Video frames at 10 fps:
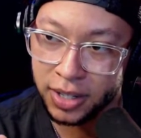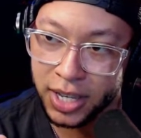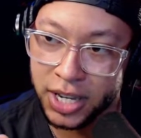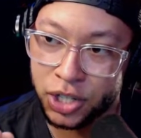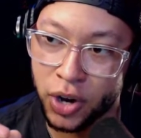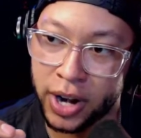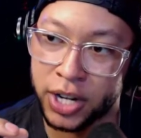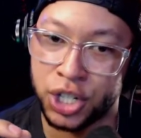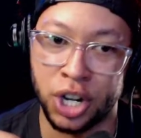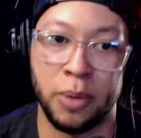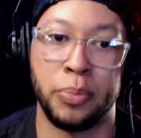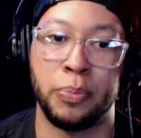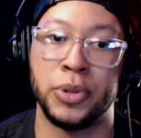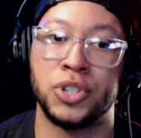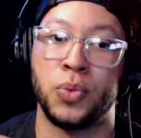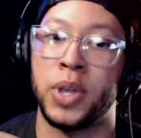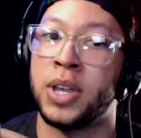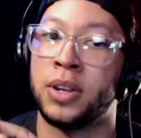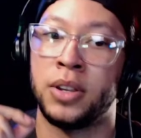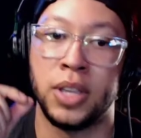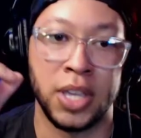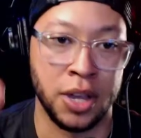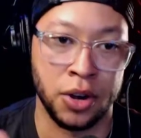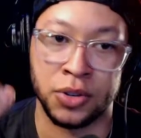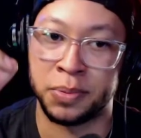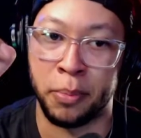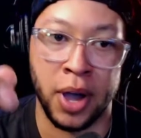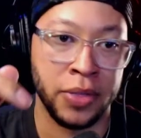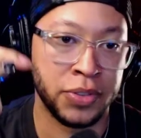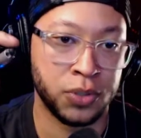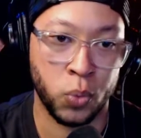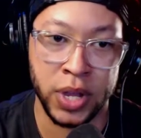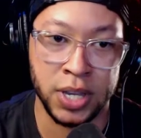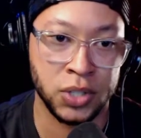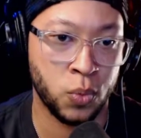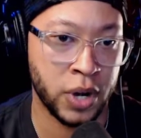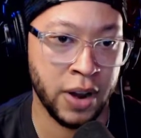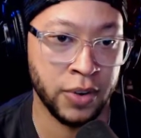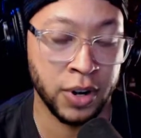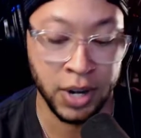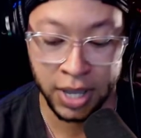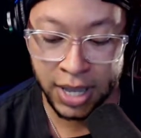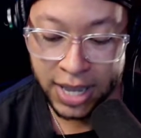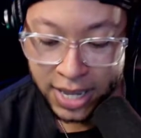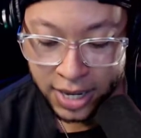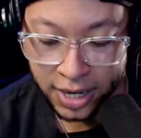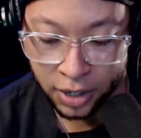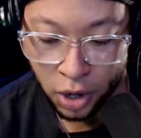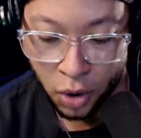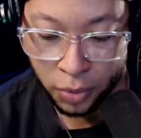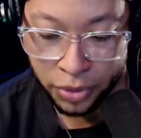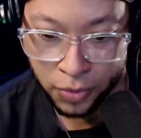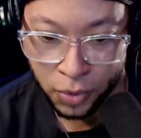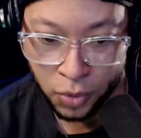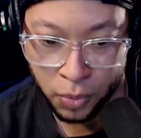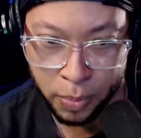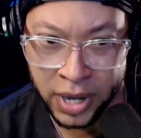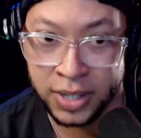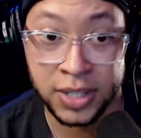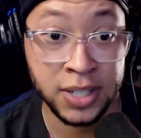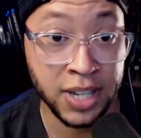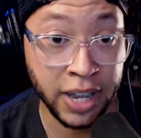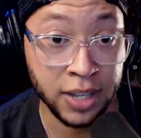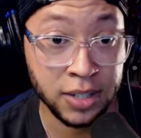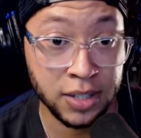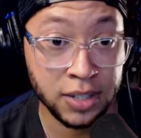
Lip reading: He's trying to jump between years, months, weeks, whatever. He can go through minutes and seconds.